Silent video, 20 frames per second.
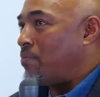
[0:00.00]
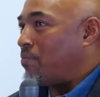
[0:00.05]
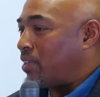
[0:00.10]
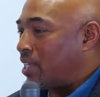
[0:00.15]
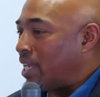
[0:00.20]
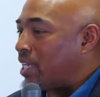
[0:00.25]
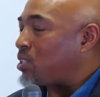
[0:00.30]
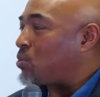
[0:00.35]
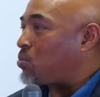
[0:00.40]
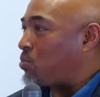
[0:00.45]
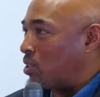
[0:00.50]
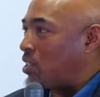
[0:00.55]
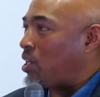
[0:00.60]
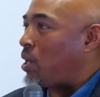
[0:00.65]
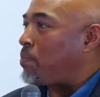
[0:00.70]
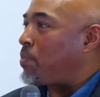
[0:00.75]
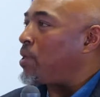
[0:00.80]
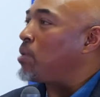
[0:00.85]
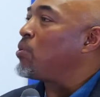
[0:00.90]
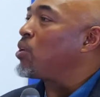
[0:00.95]
That's,
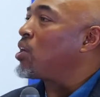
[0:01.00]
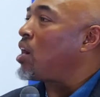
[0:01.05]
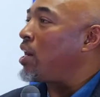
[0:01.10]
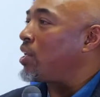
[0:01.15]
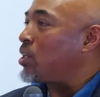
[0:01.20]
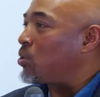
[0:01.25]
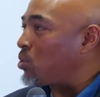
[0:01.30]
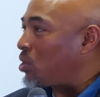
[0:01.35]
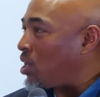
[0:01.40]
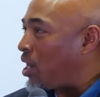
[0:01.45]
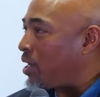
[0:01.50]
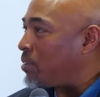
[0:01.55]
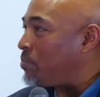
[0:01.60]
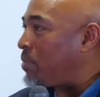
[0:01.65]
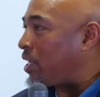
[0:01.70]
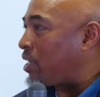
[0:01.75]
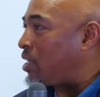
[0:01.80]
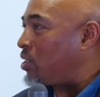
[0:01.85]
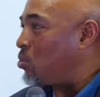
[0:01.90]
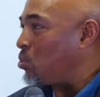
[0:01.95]
people going online
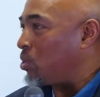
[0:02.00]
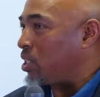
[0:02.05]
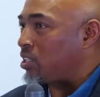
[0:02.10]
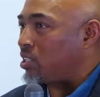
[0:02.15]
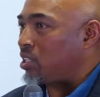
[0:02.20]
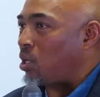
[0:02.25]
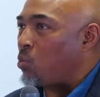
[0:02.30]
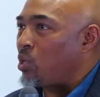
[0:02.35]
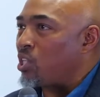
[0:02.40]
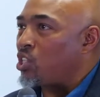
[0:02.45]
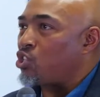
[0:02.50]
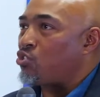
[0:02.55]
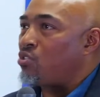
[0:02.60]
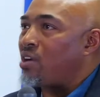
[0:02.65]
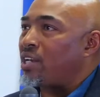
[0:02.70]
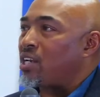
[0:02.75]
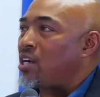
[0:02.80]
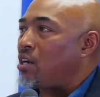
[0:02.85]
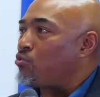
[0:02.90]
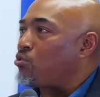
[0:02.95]
making orders. So we
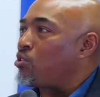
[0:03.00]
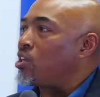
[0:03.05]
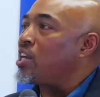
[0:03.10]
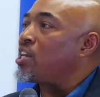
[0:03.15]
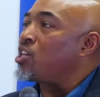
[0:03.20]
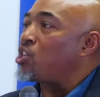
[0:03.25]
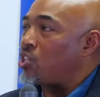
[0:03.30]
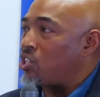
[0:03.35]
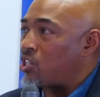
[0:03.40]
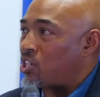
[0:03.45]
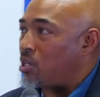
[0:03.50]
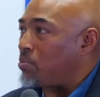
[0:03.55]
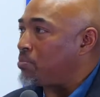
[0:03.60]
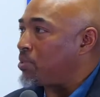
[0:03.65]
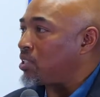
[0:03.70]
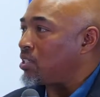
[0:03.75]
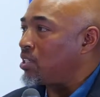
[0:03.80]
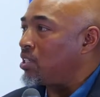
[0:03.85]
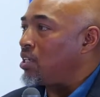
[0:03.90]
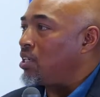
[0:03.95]
strike up
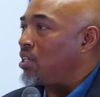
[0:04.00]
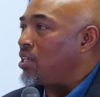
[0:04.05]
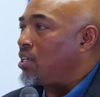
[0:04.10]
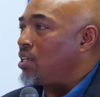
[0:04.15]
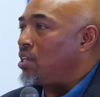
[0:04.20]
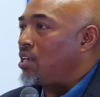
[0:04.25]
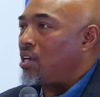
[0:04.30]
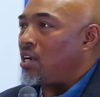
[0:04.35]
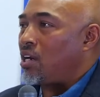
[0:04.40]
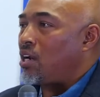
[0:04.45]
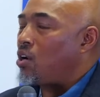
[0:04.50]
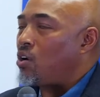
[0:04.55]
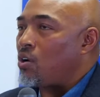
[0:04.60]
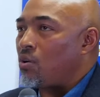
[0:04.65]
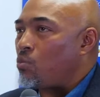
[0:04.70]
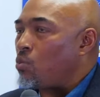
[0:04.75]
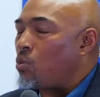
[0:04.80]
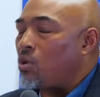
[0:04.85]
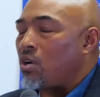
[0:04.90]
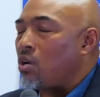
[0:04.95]
relationships
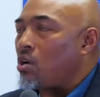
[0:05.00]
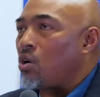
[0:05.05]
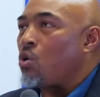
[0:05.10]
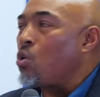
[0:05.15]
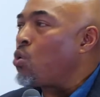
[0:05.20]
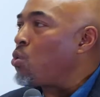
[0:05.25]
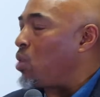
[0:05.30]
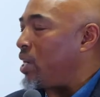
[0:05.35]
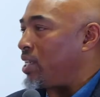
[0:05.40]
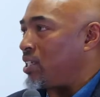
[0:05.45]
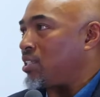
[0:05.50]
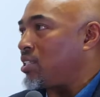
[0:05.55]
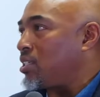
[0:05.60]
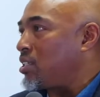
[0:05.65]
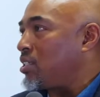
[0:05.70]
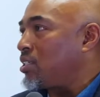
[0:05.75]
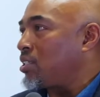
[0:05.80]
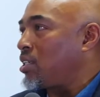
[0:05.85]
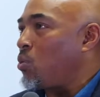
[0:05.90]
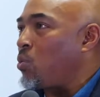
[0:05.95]
always.
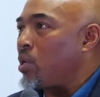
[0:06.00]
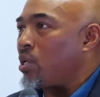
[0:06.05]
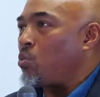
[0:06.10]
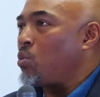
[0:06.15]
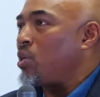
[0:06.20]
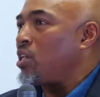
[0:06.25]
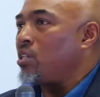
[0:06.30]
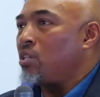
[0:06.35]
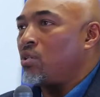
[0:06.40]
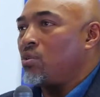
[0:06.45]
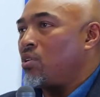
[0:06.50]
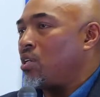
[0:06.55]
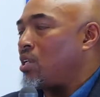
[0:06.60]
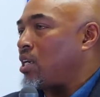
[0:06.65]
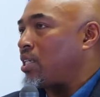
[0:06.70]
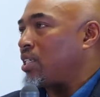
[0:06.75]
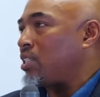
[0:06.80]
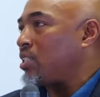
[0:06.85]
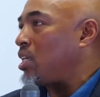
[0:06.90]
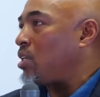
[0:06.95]
So we
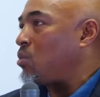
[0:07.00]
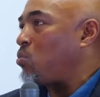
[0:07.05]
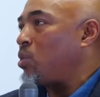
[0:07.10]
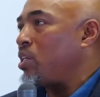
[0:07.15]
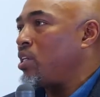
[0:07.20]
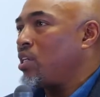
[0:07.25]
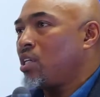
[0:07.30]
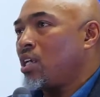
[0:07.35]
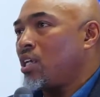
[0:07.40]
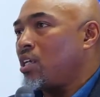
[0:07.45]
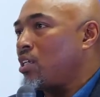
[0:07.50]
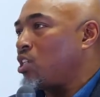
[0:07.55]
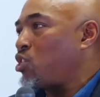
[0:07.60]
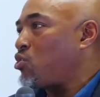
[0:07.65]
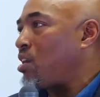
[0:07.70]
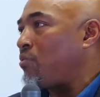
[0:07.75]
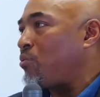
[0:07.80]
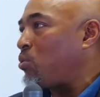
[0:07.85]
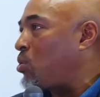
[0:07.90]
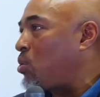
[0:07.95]
like I said, we kind of
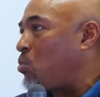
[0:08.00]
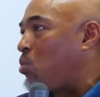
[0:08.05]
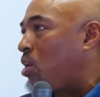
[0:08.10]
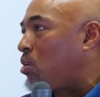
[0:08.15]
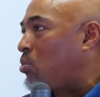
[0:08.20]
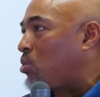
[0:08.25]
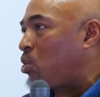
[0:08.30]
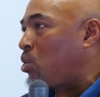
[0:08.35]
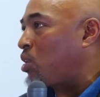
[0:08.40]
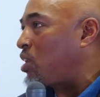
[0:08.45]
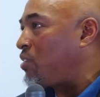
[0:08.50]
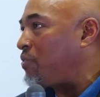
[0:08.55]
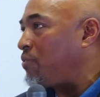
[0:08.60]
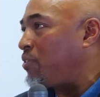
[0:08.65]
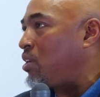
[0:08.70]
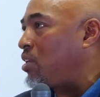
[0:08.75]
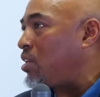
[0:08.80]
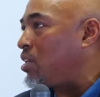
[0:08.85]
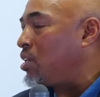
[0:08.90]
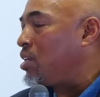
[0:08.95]
travel the world looking
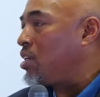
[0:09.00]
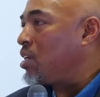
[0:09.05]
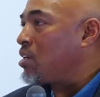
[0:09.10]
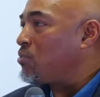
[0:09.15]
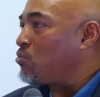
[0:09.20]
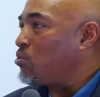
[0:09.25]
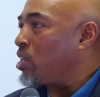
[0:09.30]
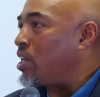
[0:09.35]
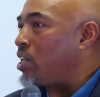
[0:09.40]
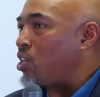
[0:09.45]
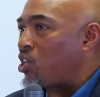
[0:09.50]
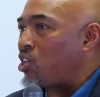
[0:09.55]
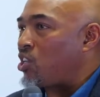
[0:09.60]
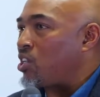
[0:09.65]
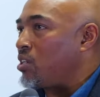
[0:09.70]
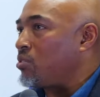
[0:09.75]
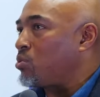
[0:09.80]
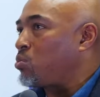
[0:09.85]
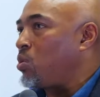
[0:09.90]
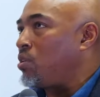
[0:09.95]
for
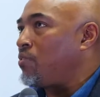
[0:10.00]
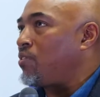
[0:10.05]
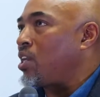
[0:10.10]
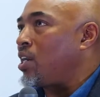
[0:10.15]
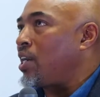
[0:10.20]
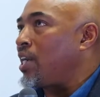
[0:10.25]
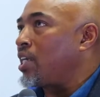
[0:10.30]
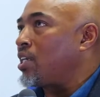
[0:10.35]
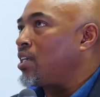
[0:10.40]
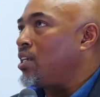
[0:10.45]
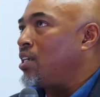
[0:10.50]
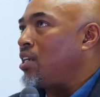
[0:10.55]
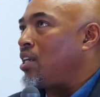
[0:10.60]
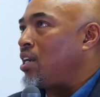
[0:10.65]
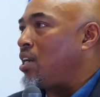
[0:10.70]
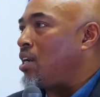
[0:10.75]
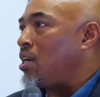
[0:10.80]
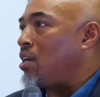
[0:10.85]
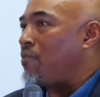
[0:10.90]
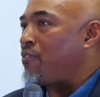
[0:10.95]
relationships with like
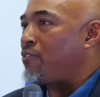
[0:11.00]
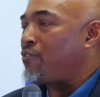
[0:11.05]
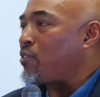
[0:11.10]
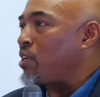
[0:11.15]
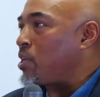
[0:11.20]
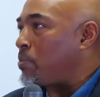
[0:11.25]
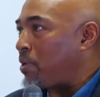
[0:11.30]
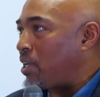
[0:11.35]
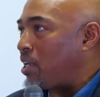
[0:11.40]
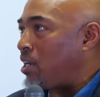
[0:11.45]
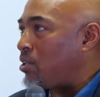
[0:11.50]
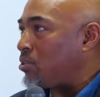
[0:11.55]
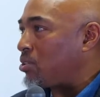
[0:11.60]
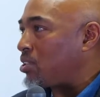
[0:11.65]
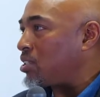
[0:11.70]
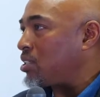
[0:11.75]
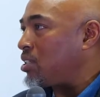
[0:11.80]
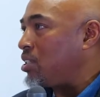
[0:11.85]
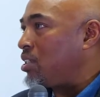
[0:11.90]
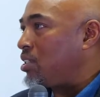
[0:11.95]

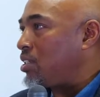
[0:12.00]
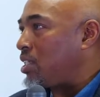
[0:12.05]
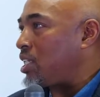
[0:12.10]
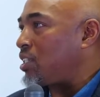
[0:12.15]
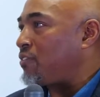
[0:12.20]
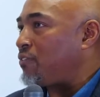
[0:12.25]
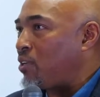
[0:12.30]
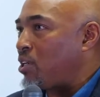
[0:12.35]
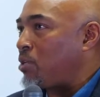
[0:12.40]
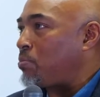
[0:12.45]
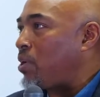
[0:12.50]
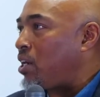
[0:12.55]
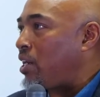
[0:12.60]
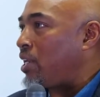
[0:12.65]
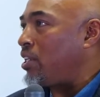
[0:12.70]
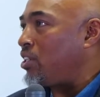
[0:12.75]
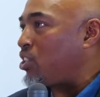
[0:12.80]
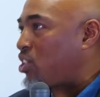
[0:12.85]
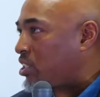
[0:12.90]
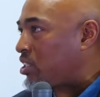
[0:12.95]
3PLs, that's third-party
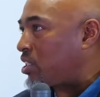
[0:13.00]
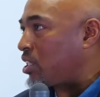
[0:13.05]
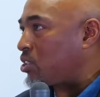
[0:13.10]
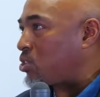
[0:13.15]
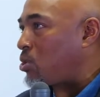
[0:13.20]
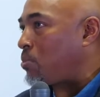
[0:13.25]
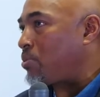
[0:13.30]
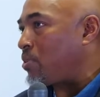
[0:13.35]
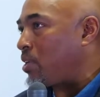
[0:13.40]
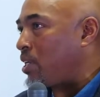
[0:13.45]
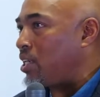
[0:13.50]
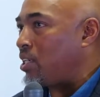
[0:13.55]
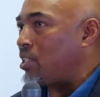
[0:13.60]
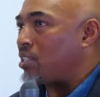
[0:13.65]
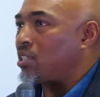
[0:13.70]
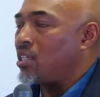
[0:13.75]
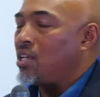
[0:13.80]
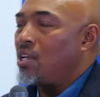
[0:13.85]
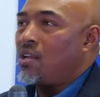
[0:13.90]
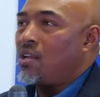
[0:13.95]
logistics
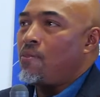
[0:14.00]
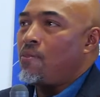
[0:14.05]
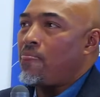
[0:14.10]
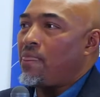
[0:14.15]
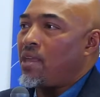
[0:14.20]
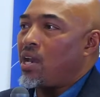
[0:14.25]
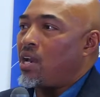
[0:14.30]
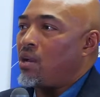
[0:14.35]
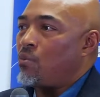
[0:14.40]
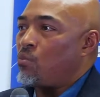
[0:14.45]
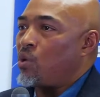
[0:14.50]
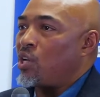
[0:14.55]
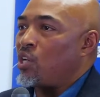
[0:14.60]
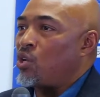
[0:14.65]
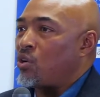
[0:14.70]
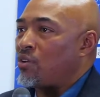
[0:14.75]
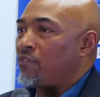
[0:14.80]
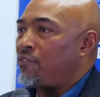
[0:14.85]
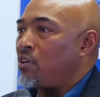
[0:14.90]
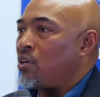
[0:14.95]
operators, and we
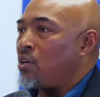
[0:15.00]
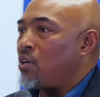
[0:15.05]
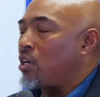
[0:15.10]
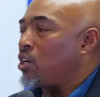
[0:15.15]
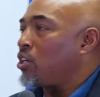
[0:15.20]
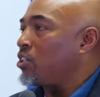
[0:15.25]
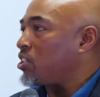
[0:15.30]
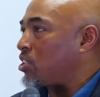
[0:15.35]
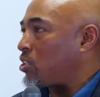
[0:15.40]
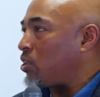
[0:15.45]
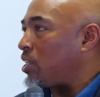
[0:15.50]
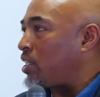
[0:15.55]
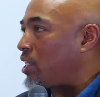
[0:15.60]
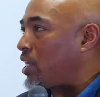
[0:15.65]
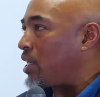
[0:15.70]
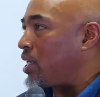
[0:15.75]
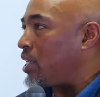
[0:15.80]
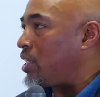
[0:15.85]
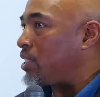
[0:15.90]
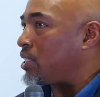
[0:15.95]
look for
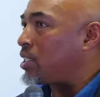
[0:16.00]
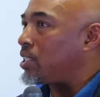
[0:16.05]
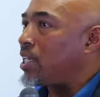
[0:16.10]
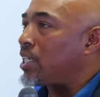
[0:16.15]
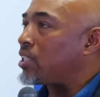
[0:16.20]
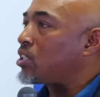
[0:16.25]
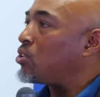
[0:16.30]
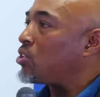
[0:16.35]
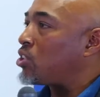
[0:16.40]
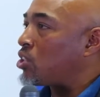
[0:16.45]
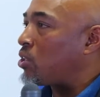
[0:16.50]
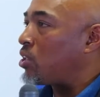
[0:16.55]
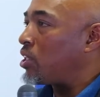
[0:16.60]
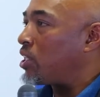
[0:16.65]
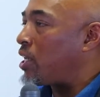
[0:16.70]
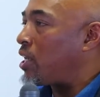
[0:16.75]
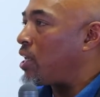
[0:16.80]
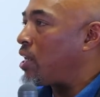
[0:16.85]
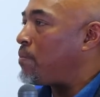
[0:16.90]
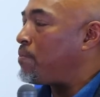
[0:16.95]
consolidators, that's
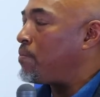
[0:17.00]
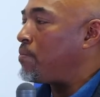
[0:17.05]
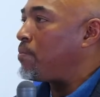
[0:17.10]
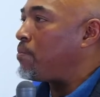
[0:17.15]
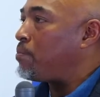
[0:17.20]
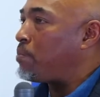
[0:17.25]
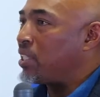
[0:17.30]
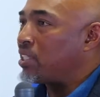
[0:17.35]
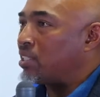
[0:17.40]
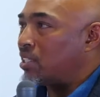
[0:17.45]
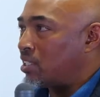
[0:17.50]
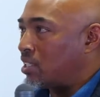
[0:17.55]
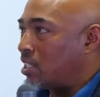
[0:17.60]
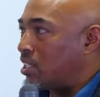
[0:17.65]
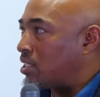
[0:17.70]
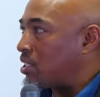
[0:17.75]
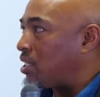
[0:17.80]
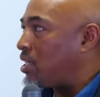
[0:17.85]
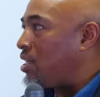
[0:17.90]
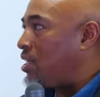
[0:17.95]
consolidator businesses